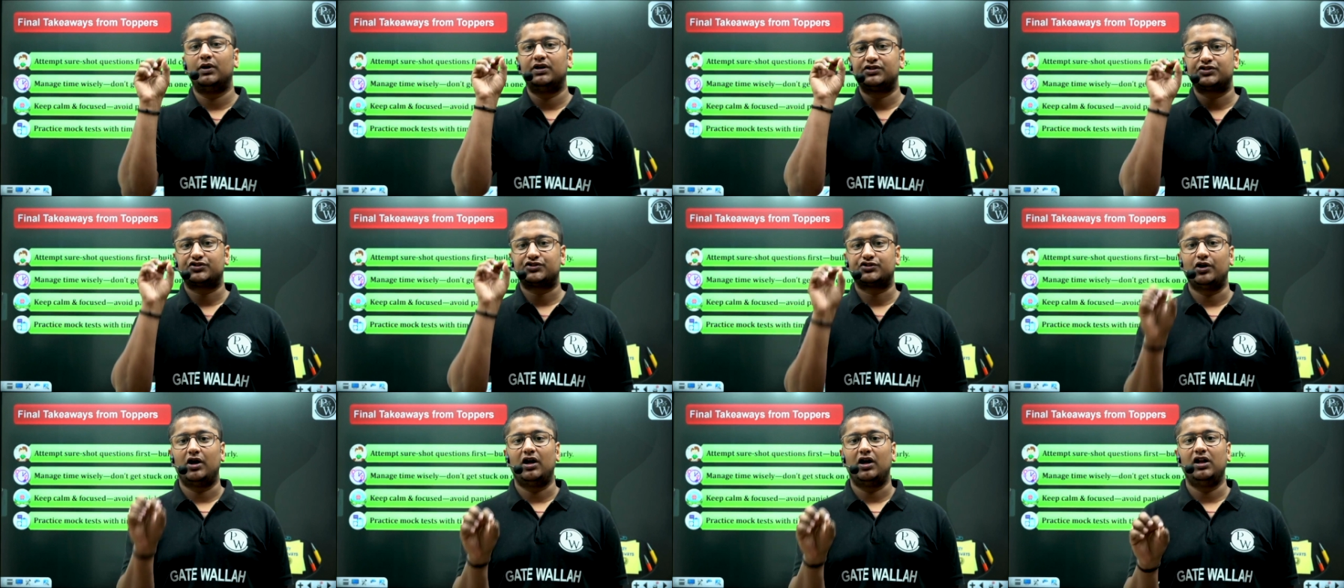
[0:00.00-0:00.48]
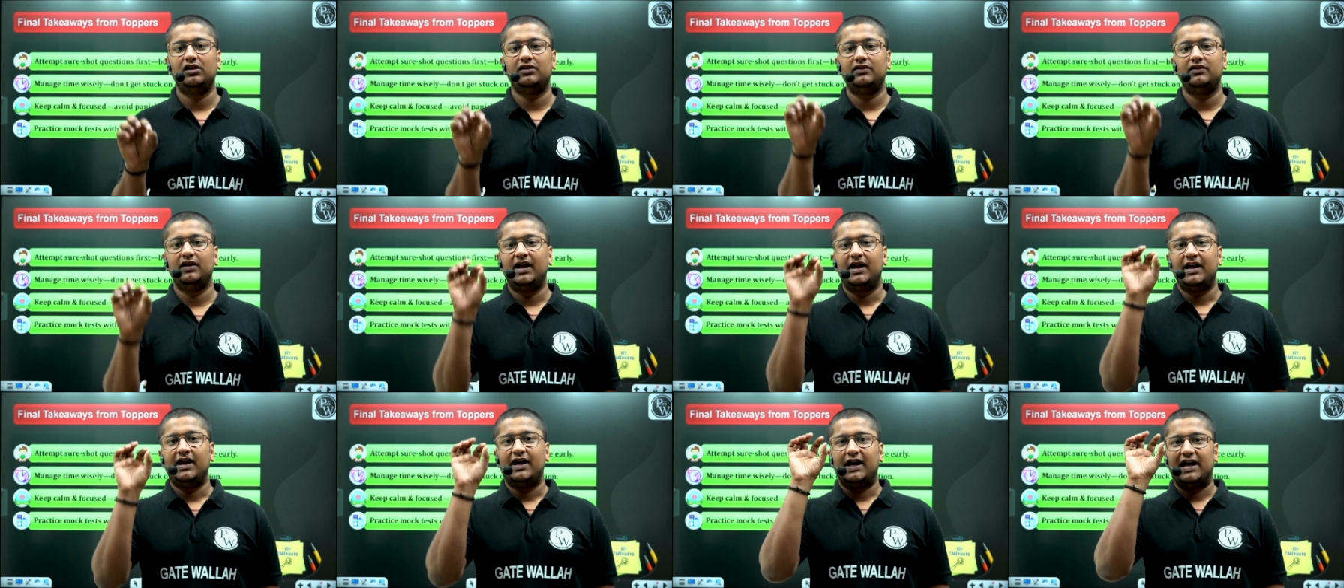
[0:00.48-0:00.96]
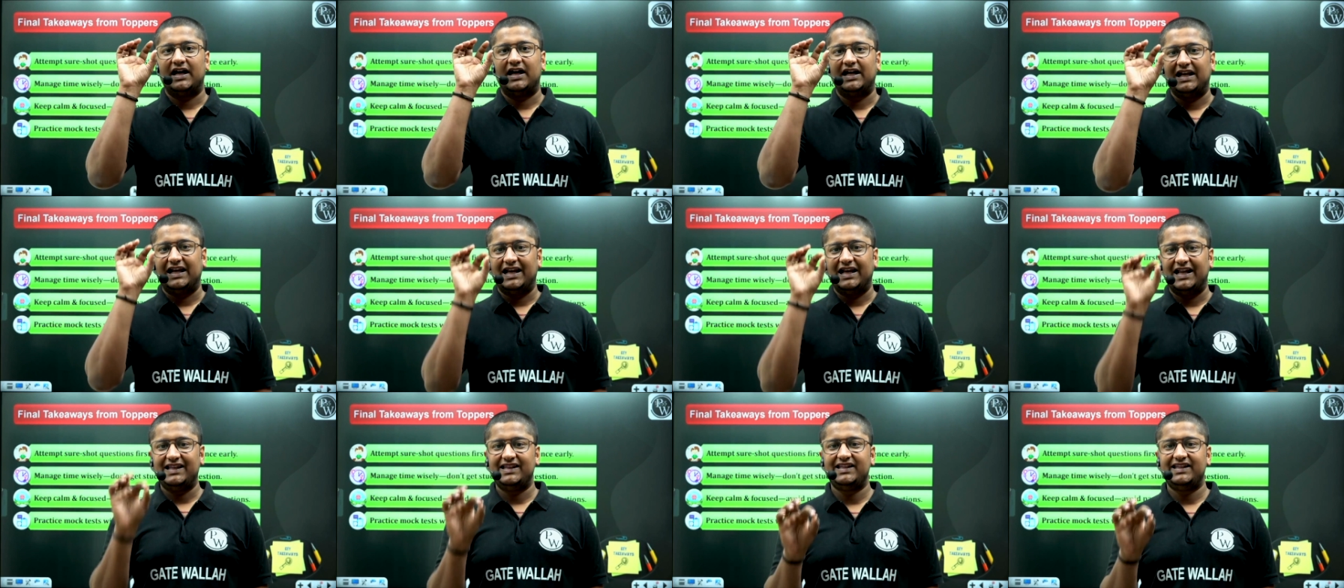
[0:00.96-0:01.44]
solve a
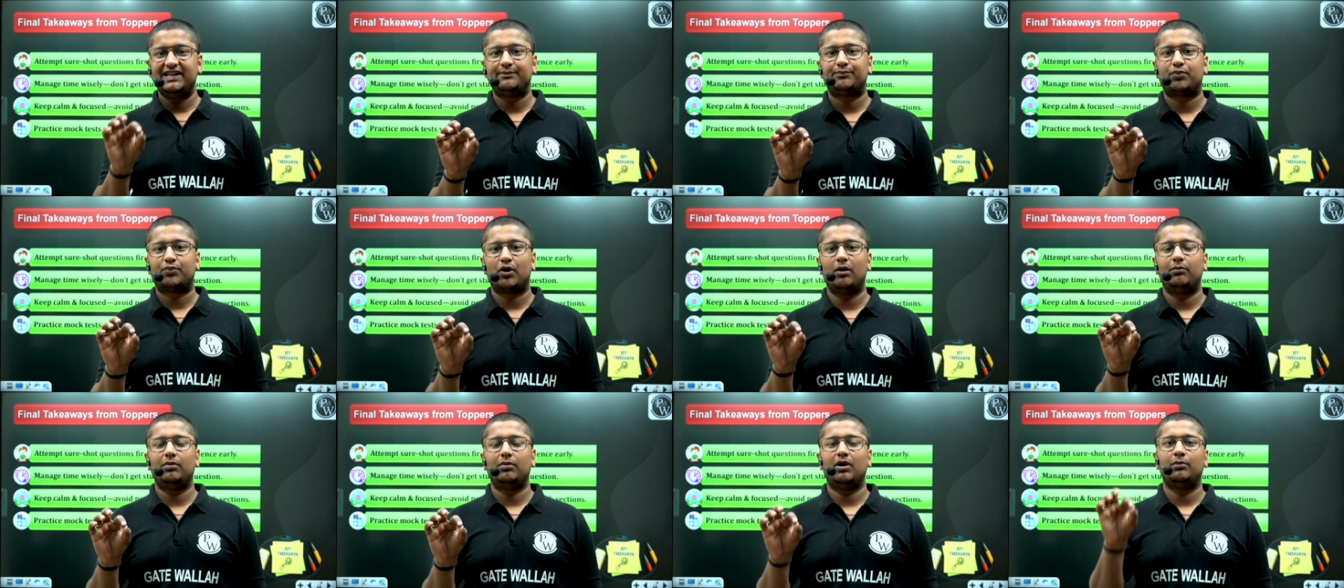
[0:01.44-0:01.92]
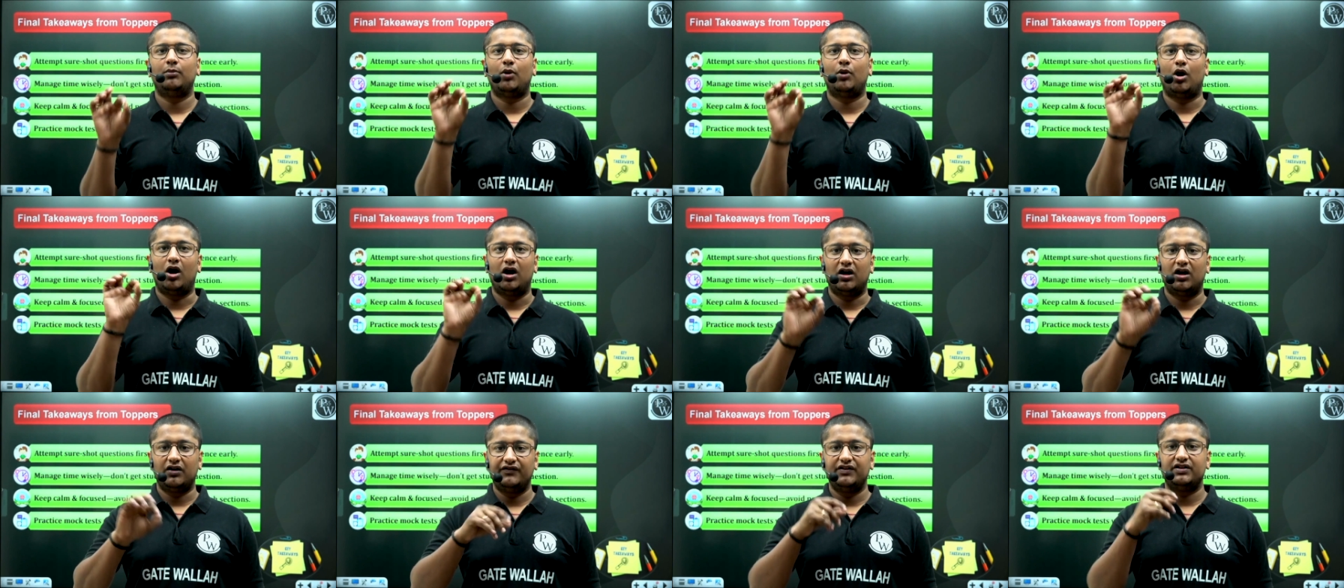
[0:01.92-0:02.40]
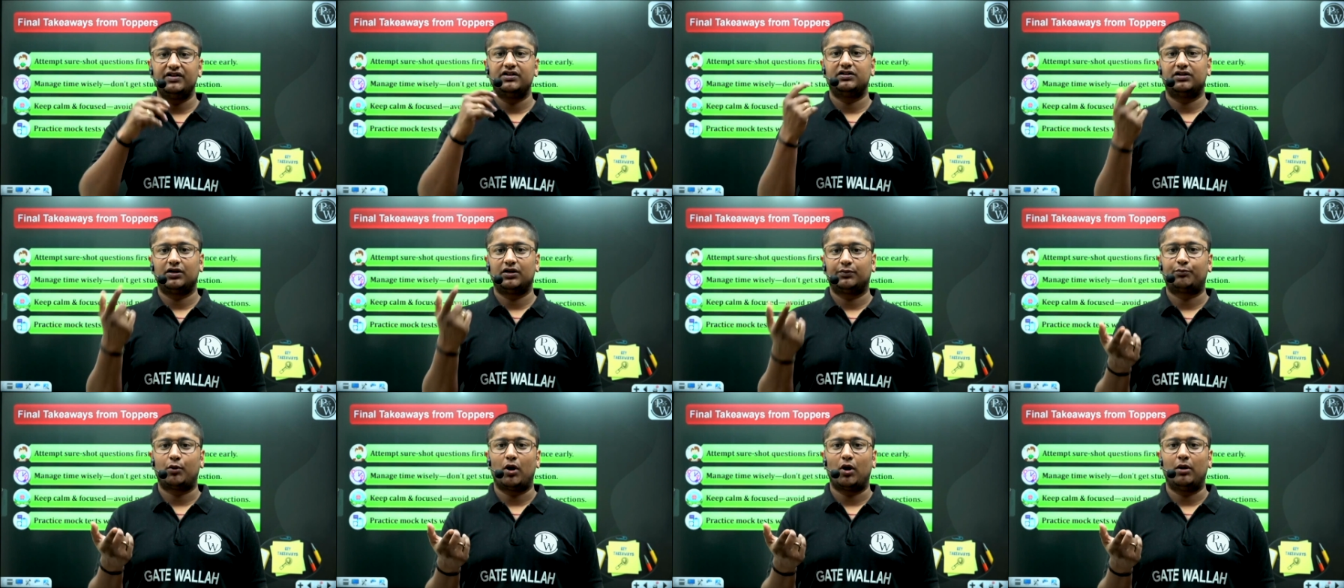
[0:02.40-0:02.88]
lengthy problem or the
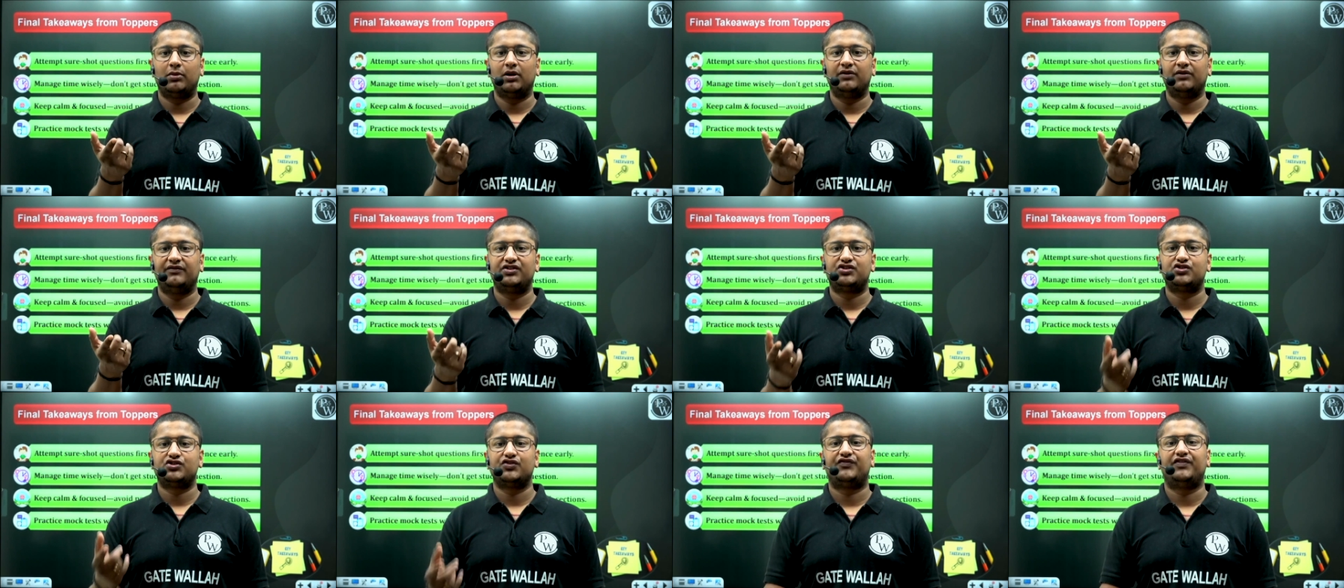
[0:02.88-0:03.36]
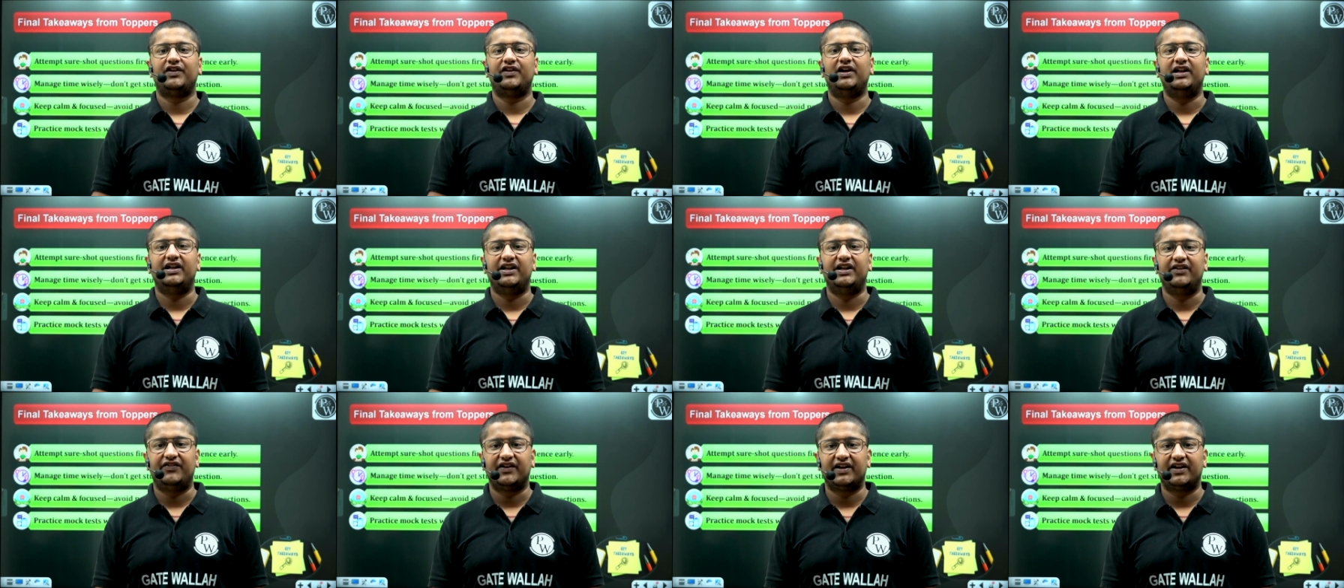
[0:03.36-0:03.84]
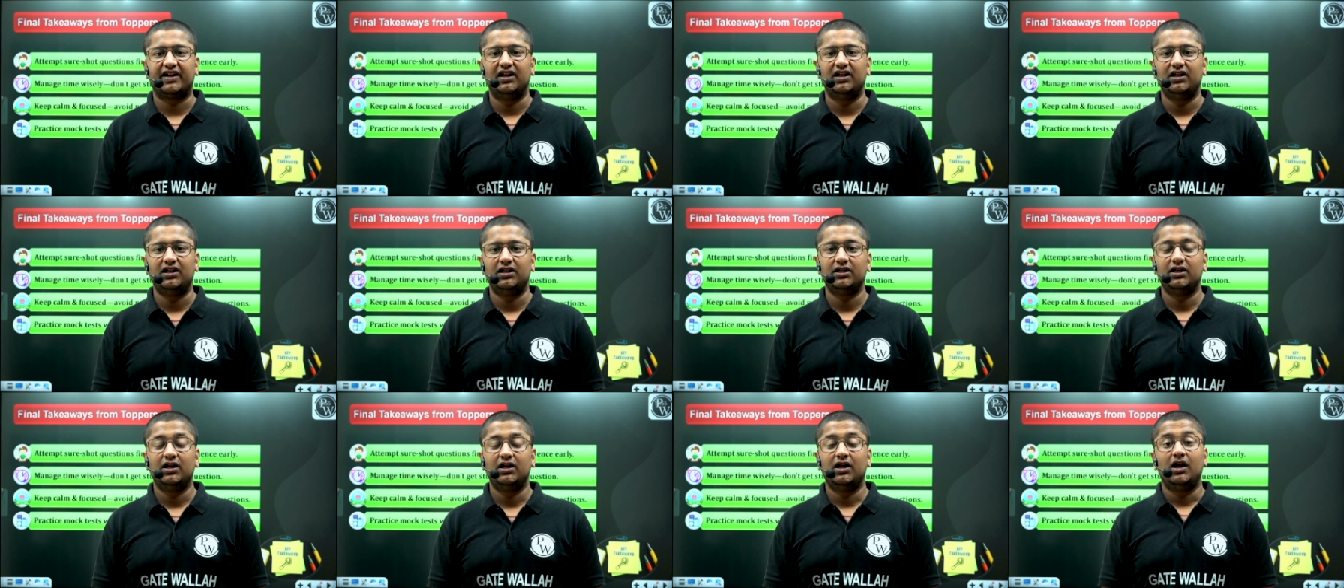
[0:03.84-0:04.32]
problem which you feel difficult
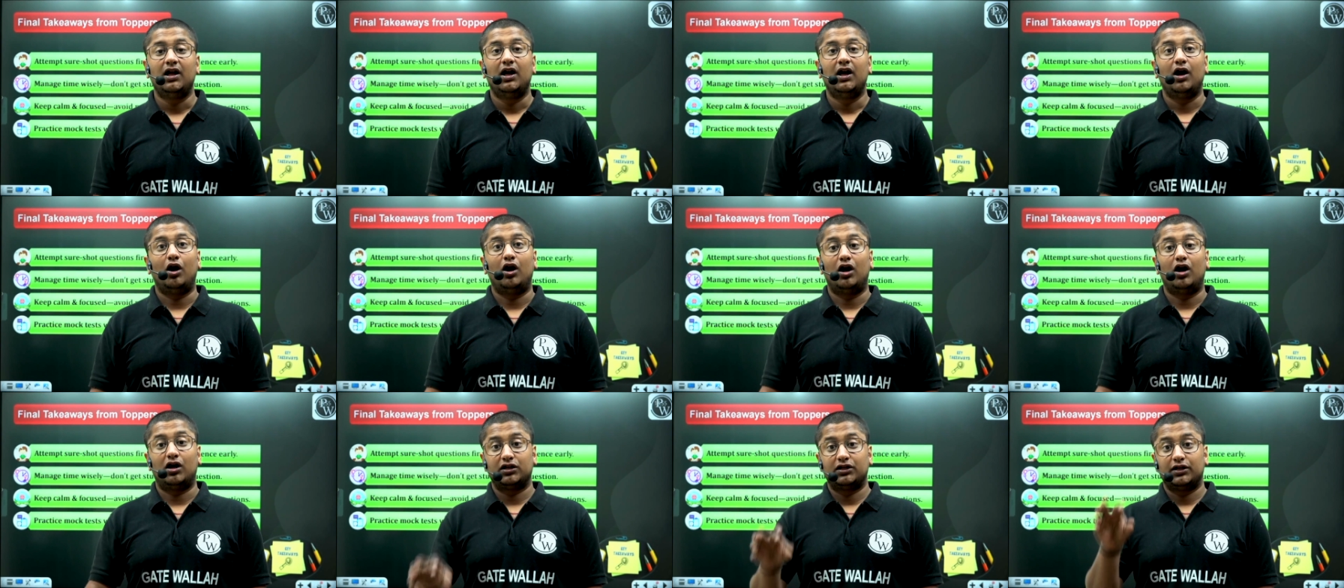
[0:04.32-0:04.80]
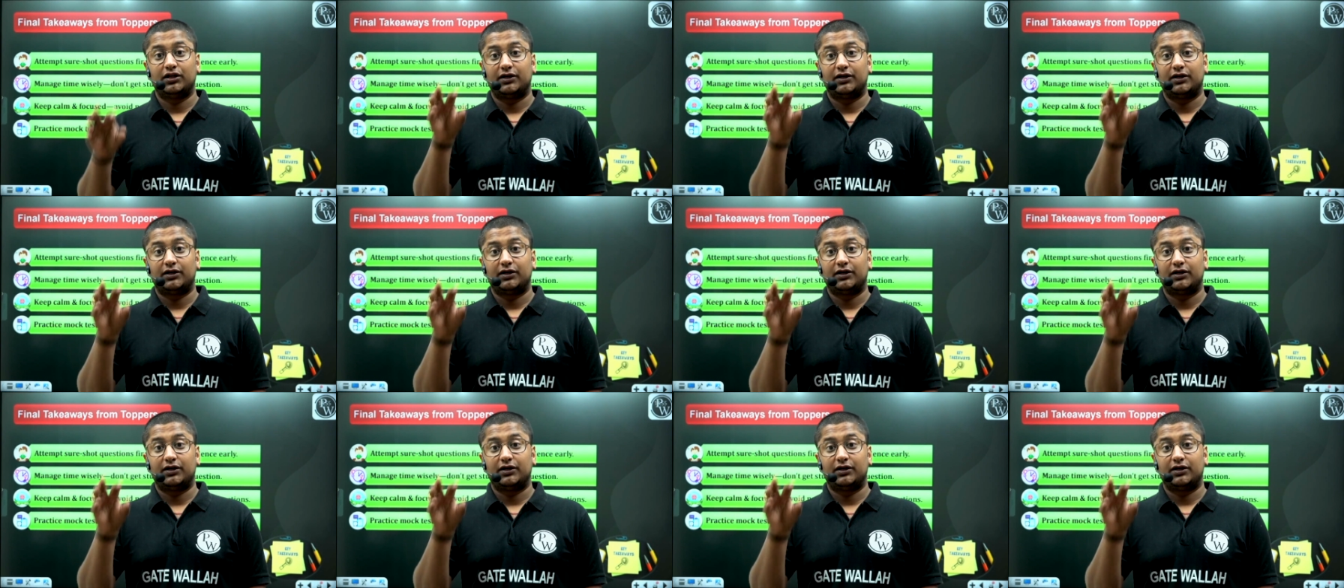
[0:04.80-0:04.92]
or the